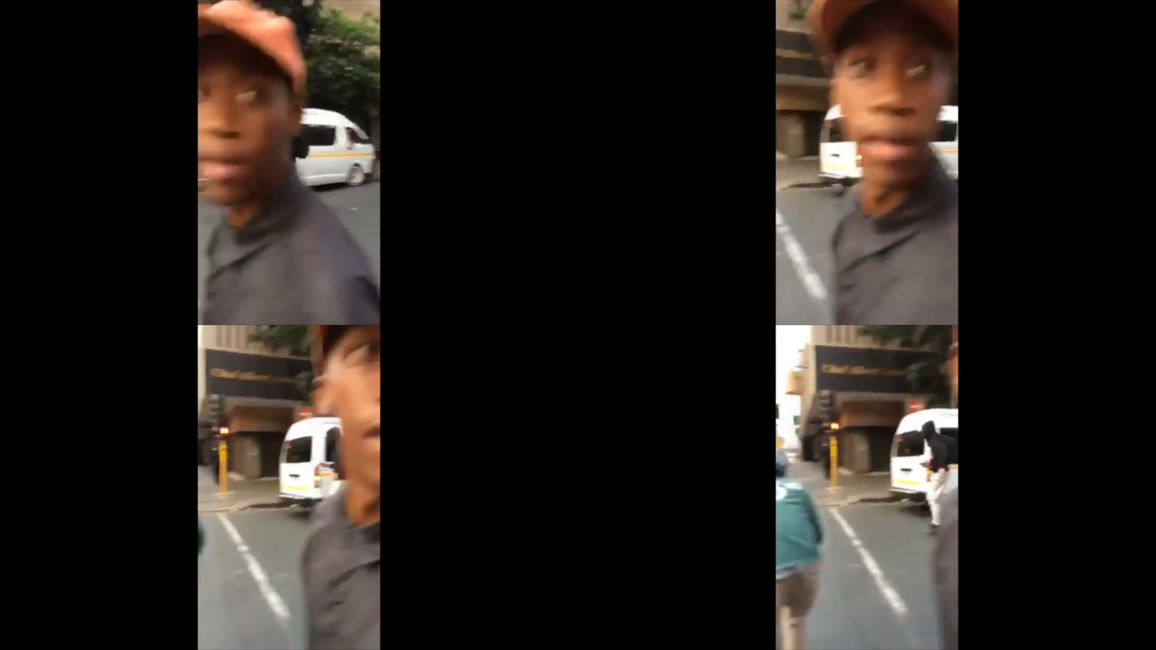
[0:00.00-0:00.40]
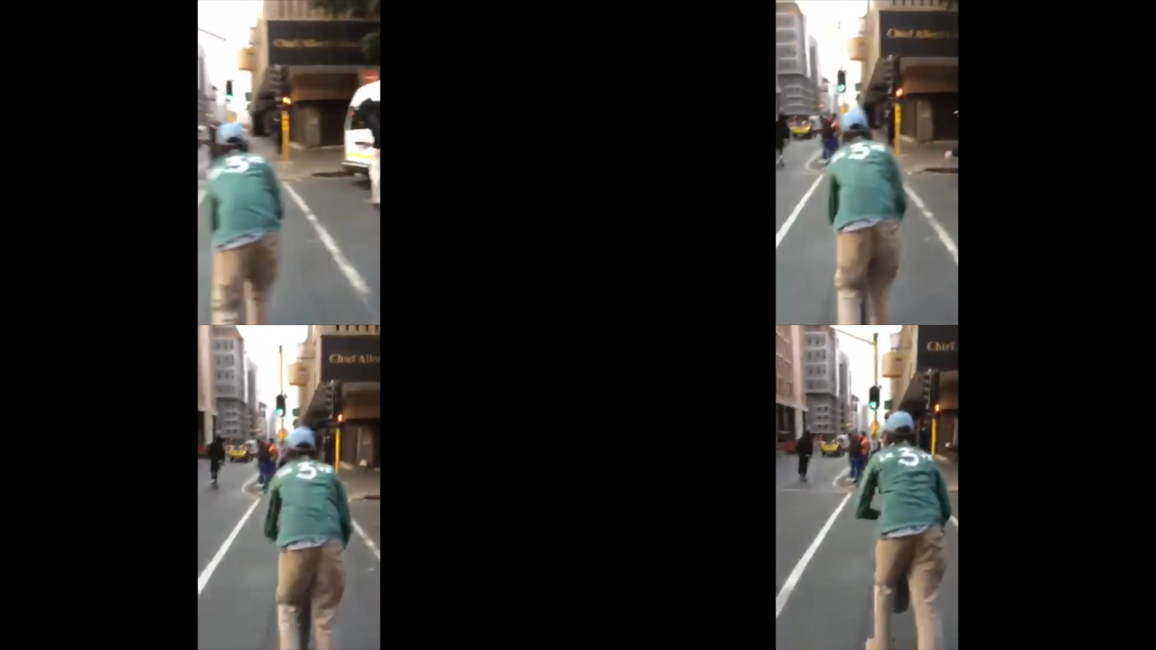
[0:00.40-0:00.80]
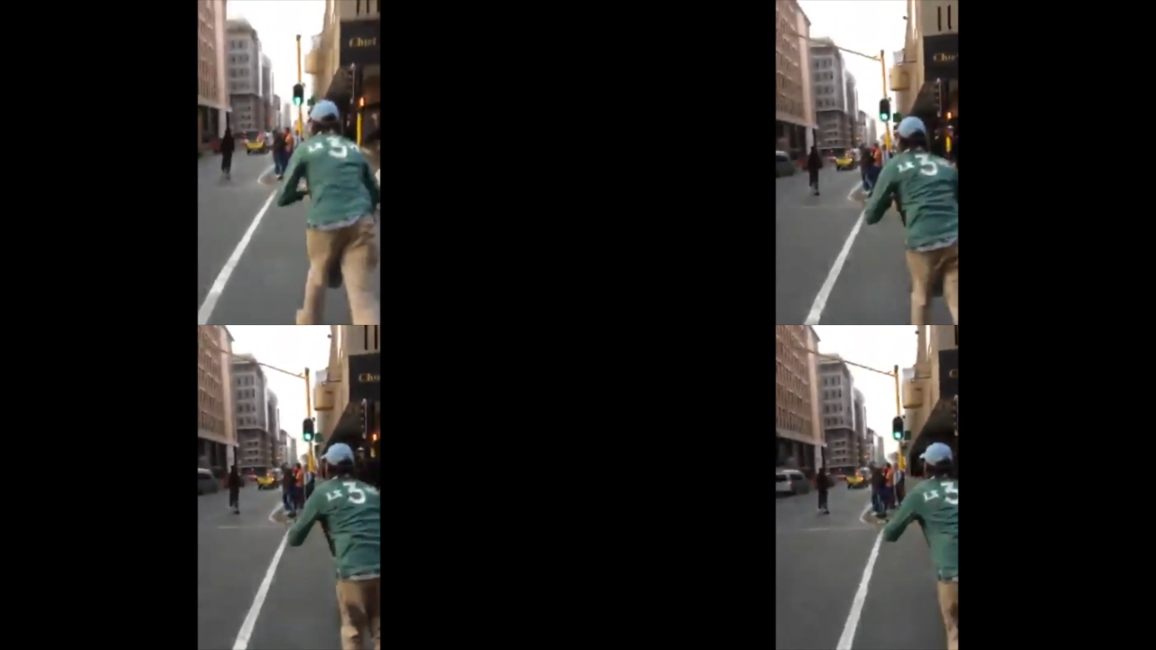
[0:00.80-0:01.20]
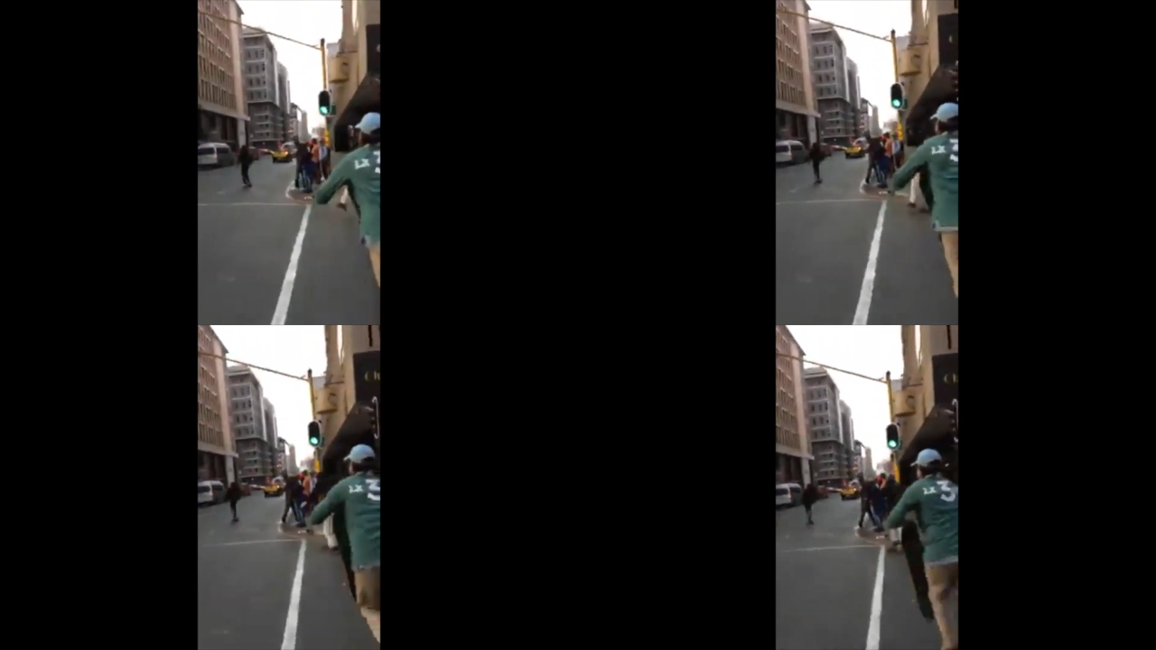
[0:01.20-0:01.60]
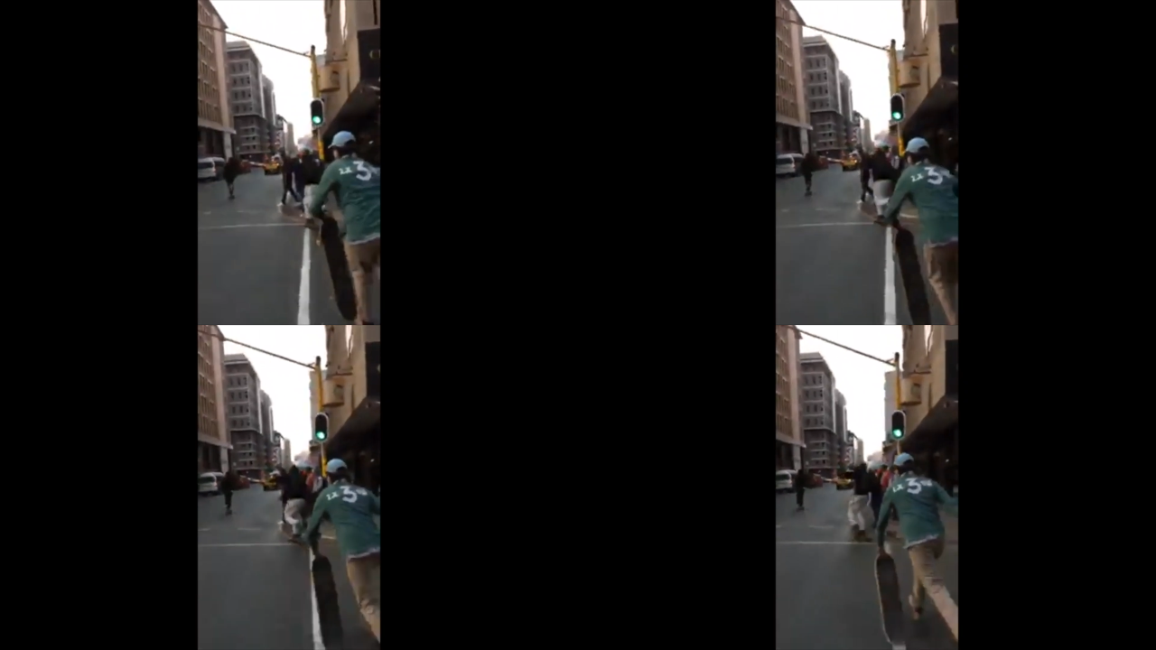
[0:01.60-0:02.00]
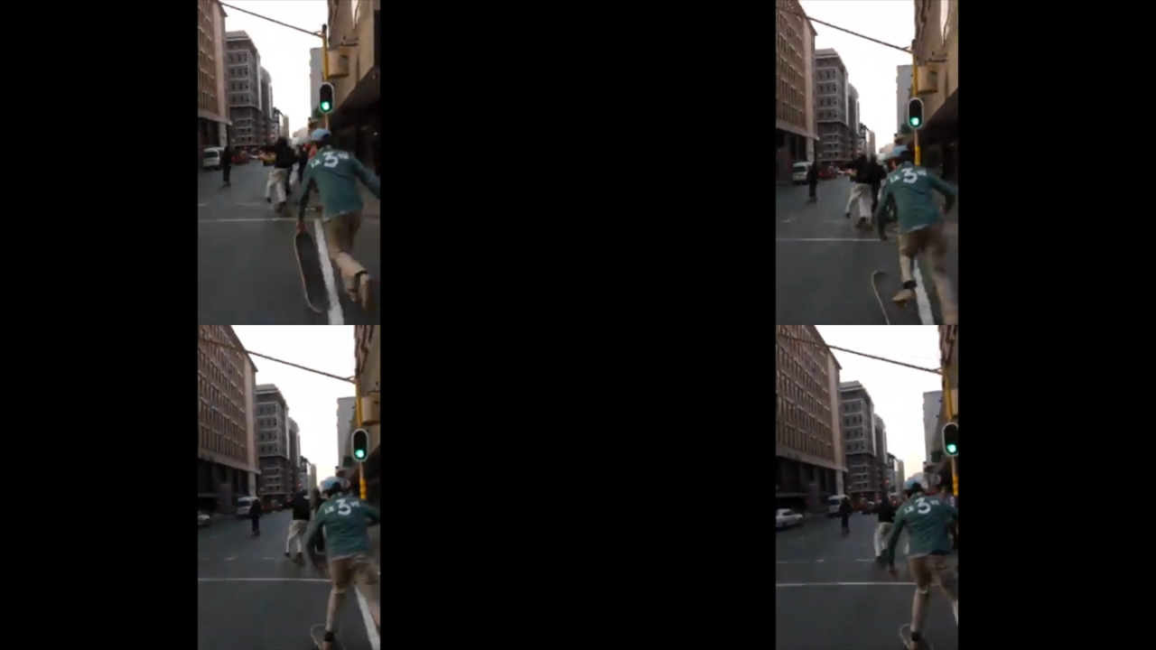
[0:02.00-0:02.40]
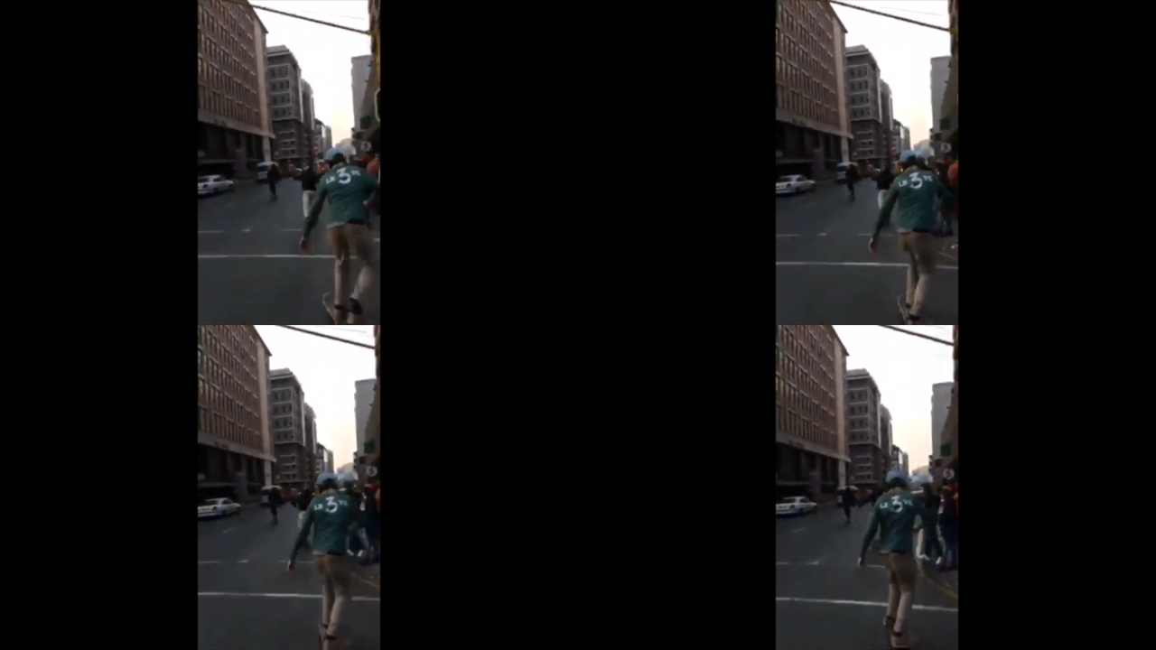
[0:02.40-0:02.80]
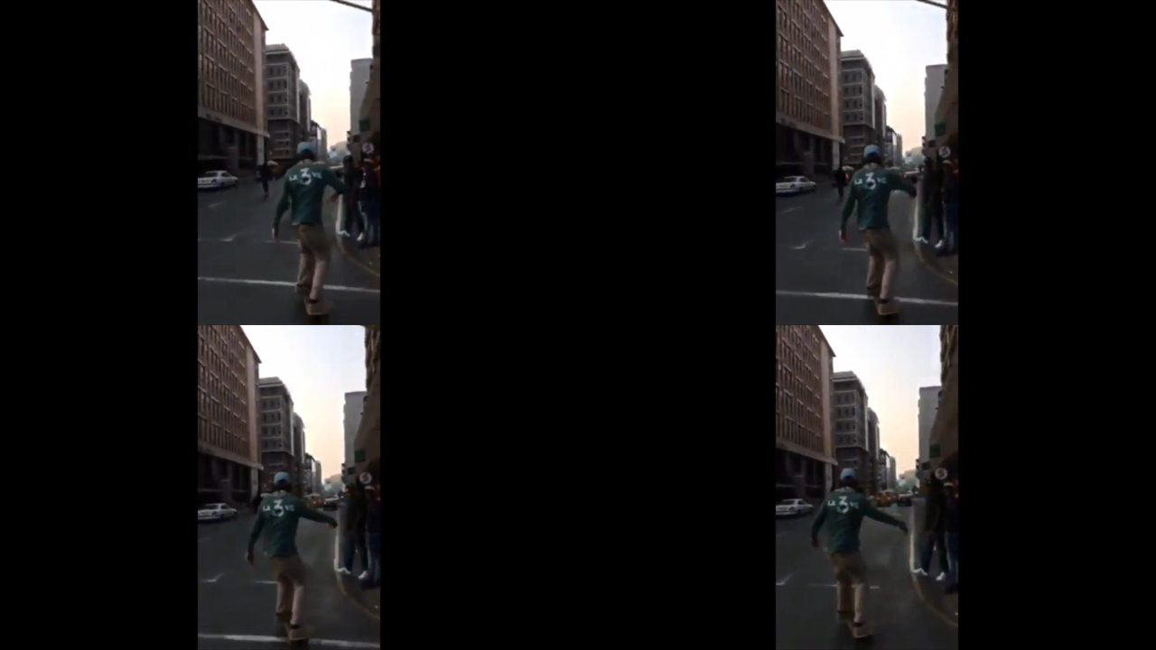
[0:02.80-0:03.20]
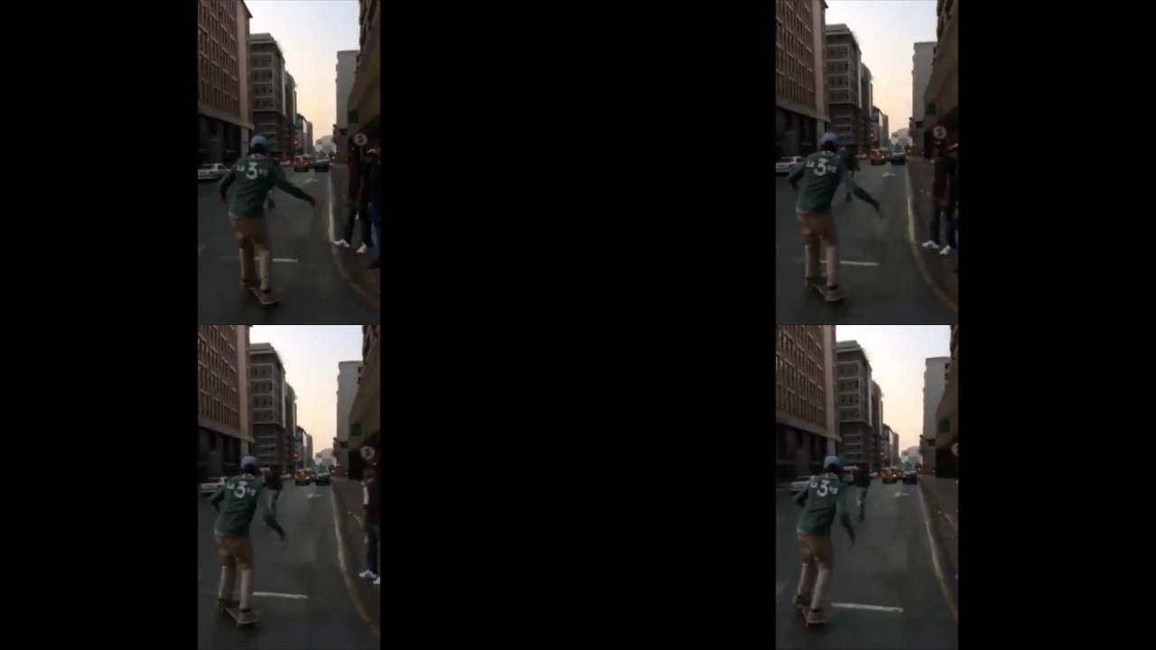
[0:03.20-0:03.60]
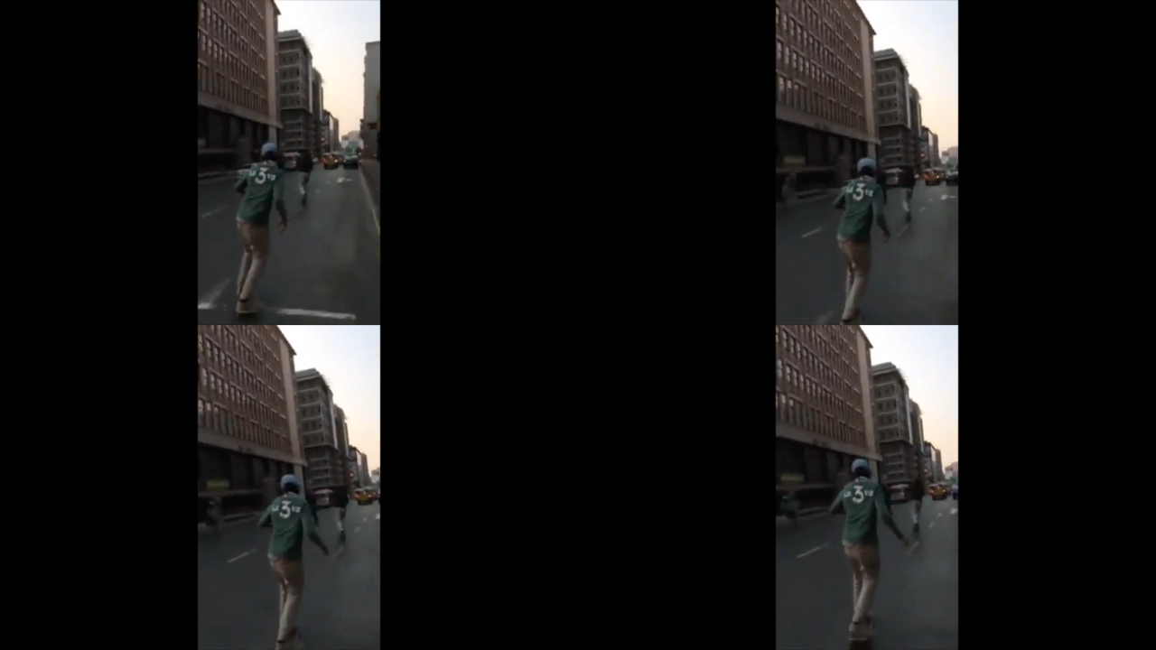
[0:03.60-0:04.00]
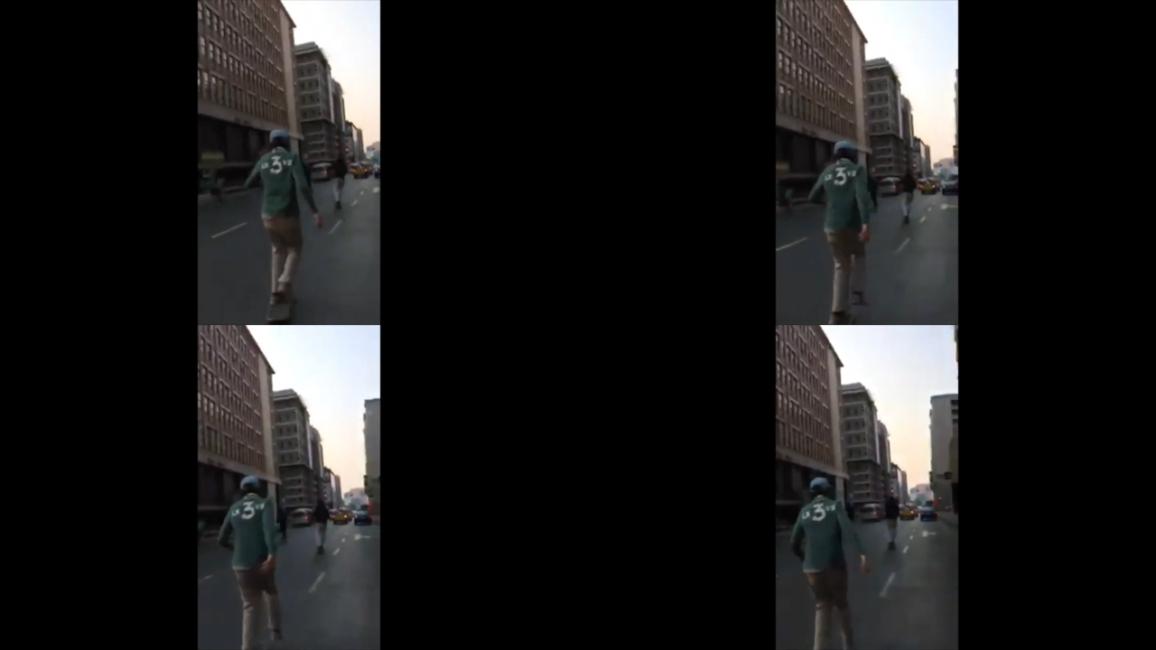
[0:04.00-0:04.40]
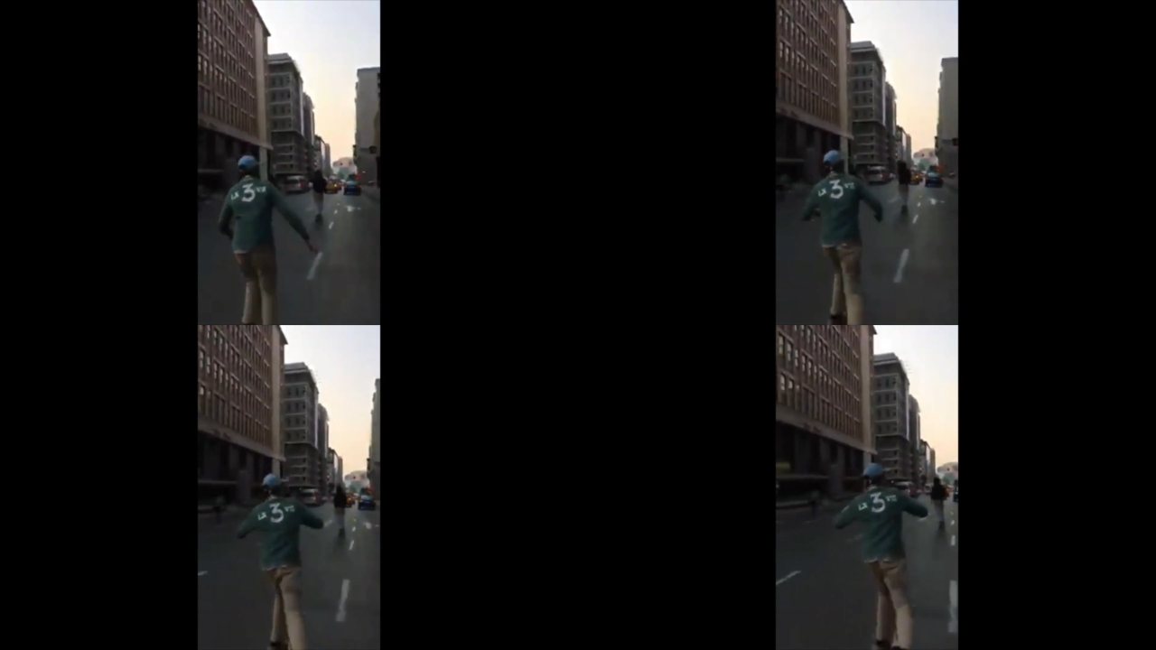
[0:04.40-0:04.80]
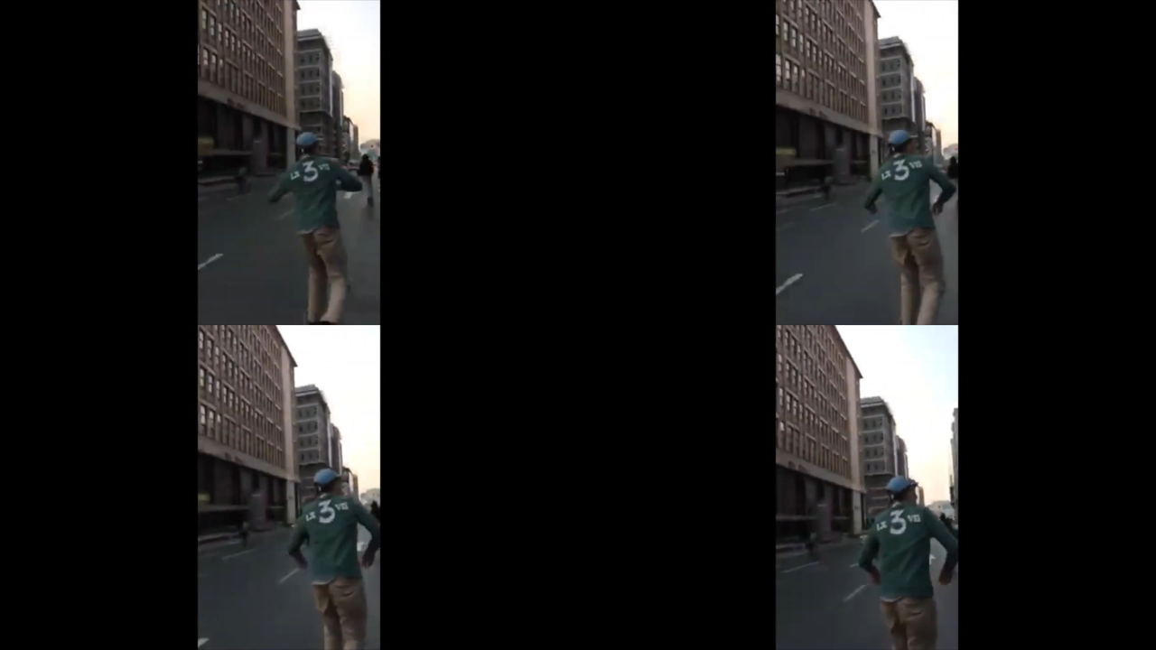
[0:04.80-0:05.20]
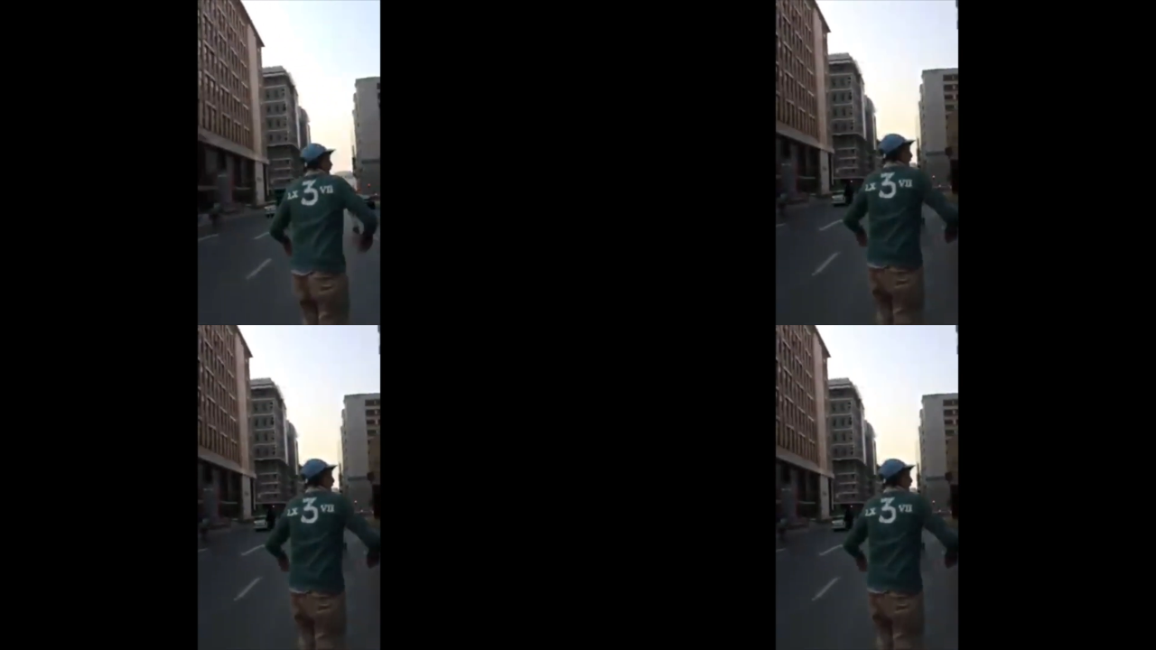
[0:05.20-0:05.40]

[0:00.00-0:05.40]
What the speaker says: No face is visible, so there are no lips to read.